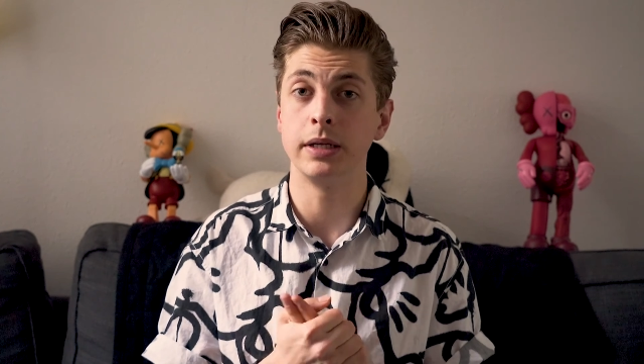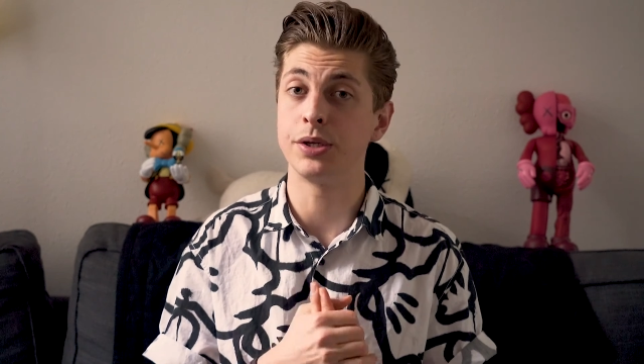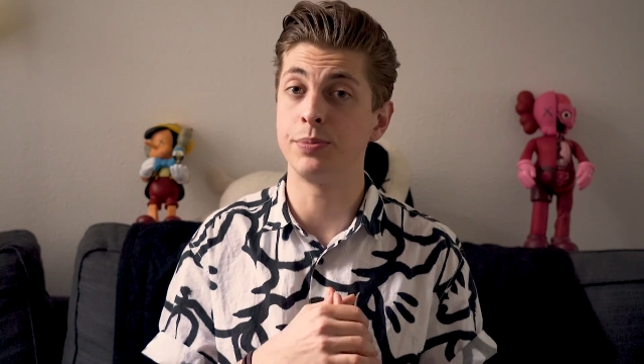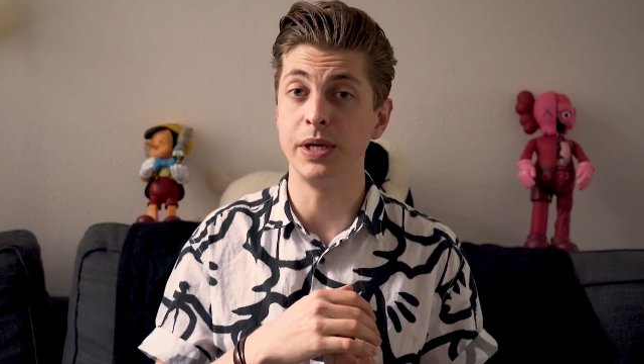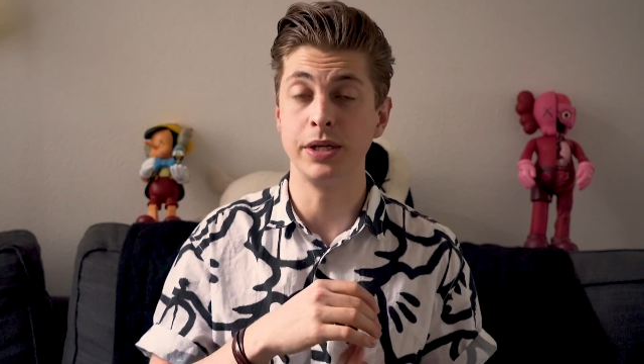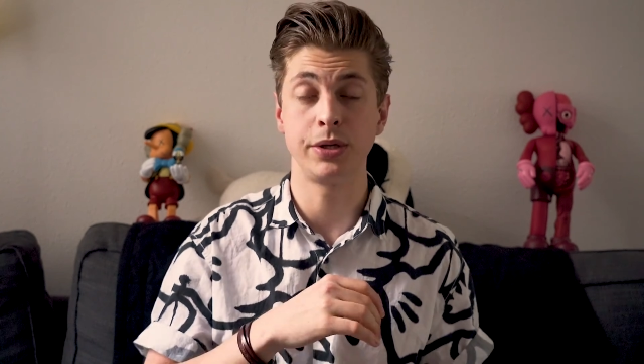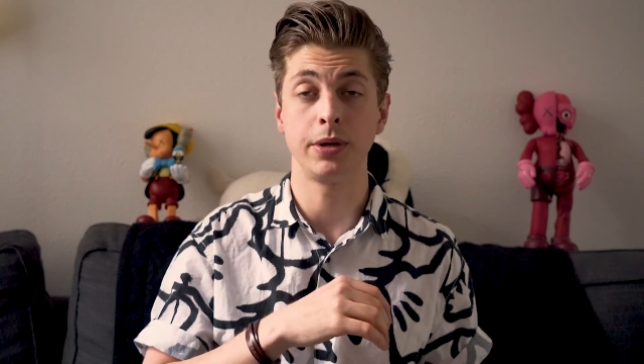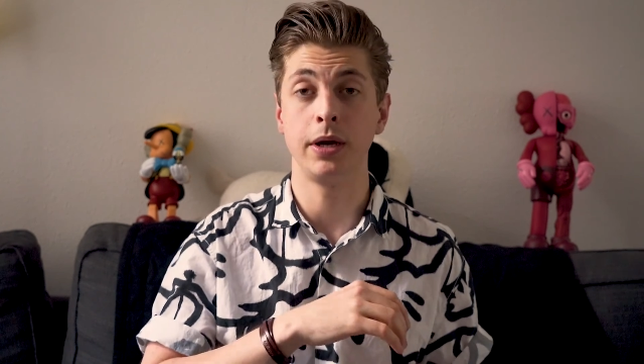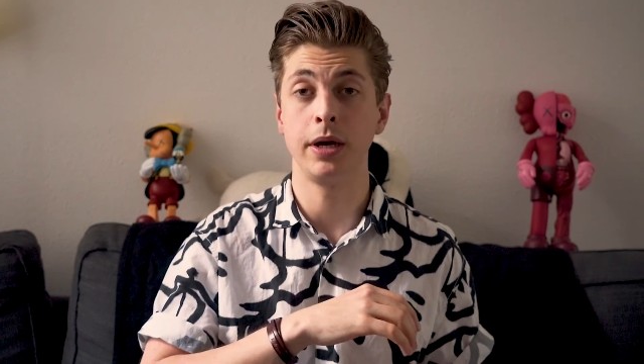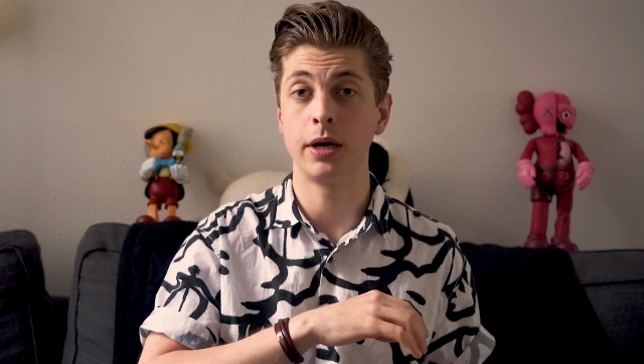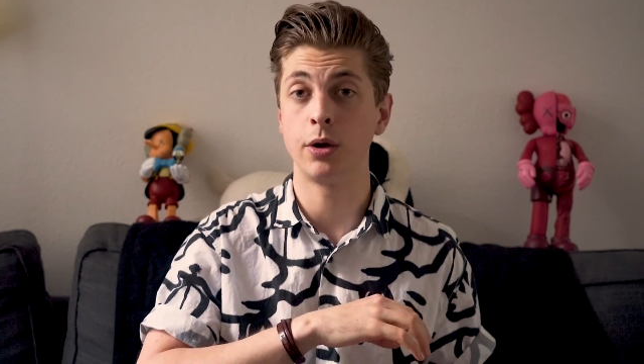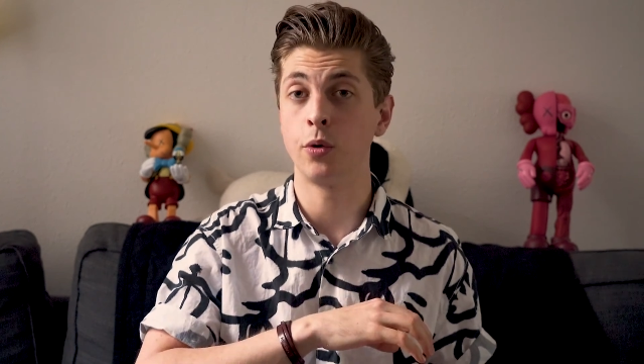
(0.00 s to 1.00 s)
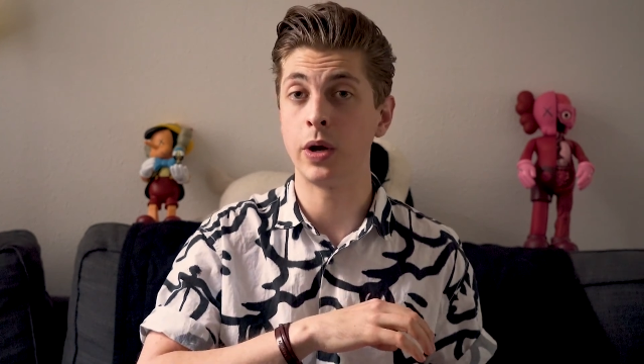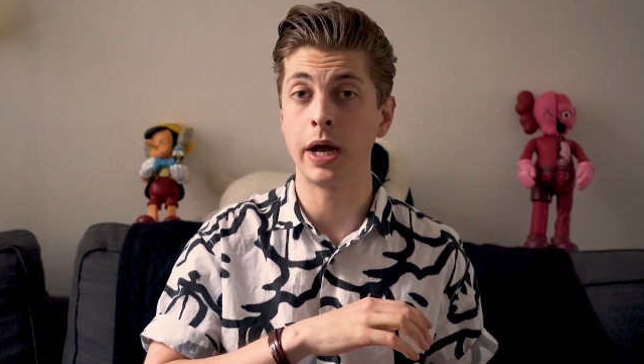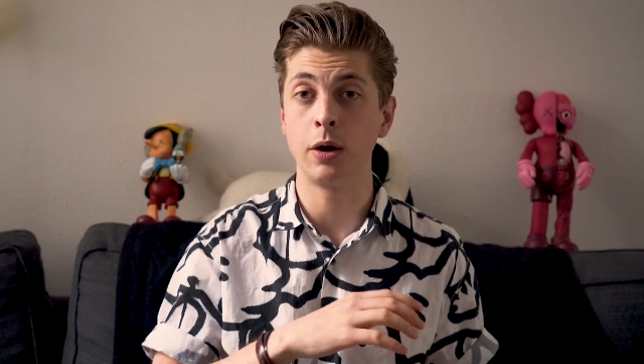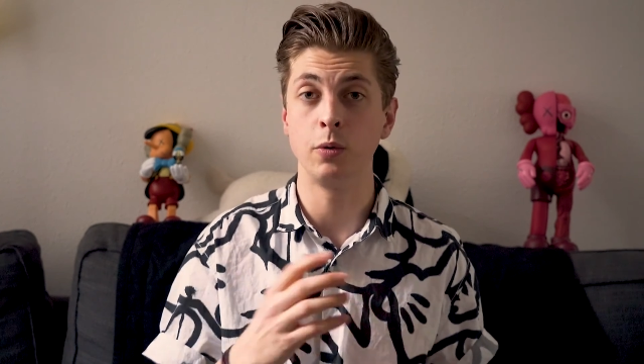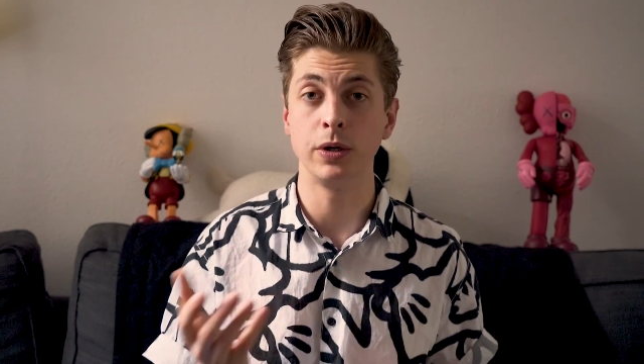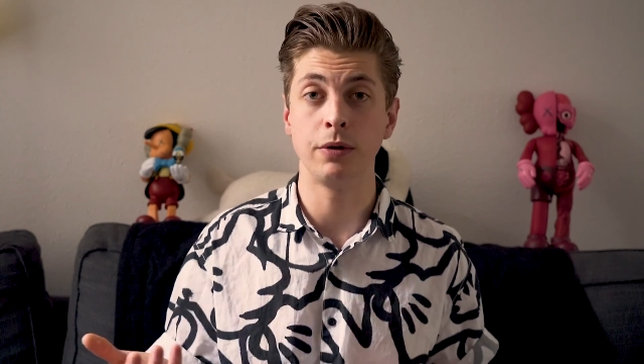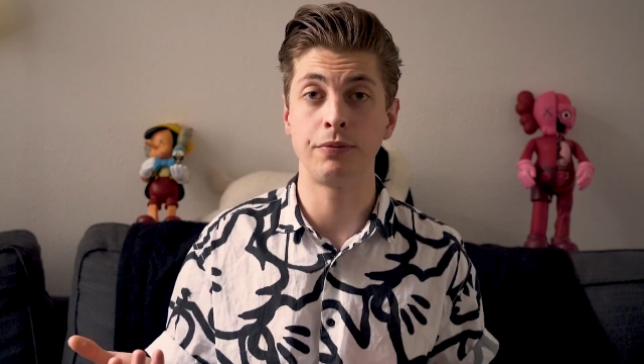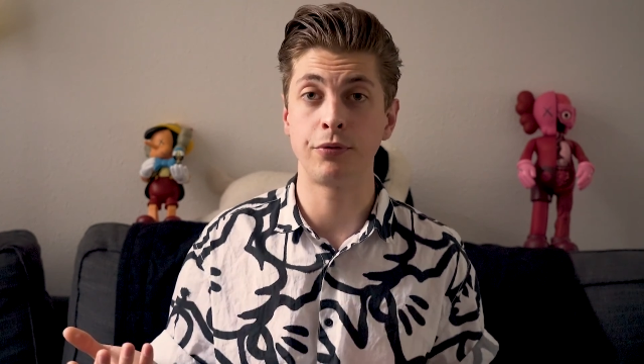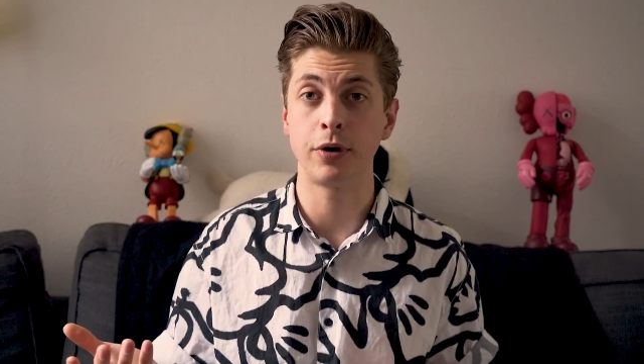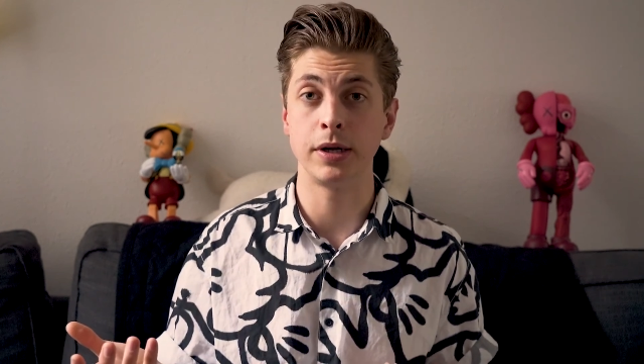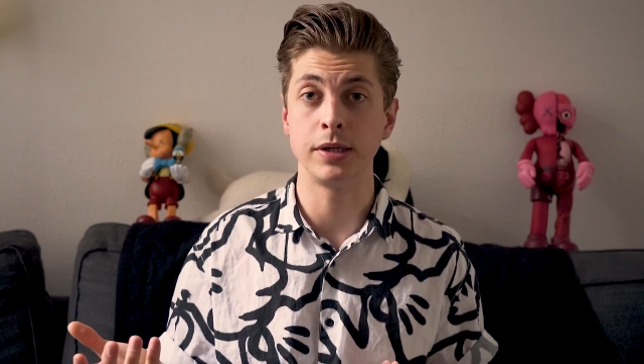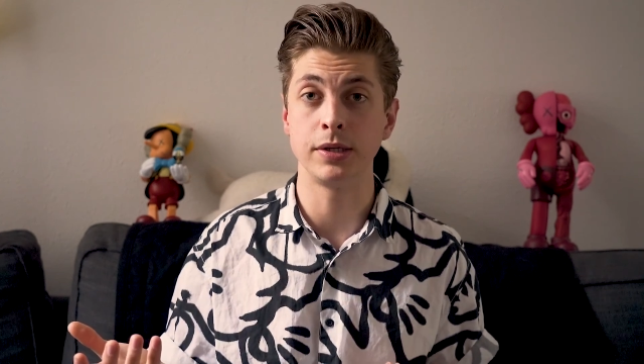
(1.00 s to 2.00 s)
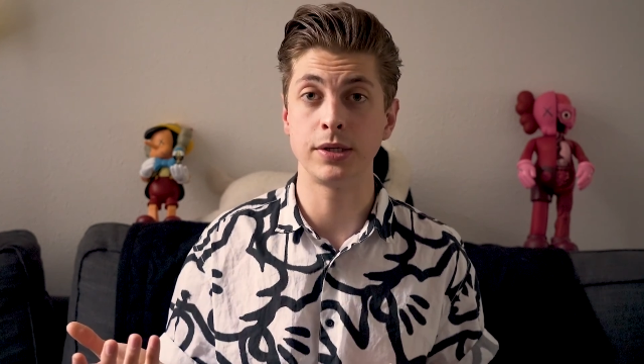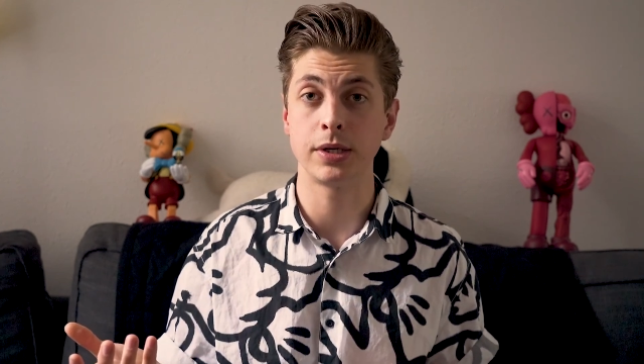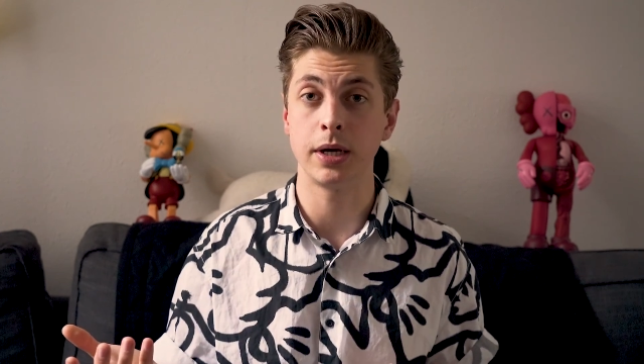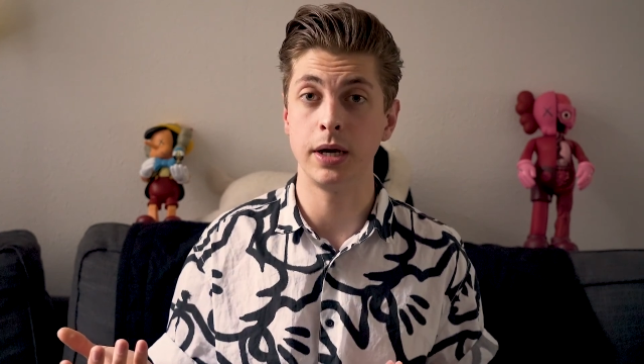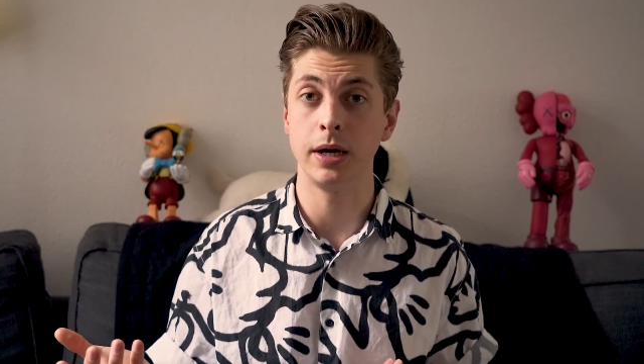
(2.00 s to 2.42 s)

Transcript: This means going out with your friends,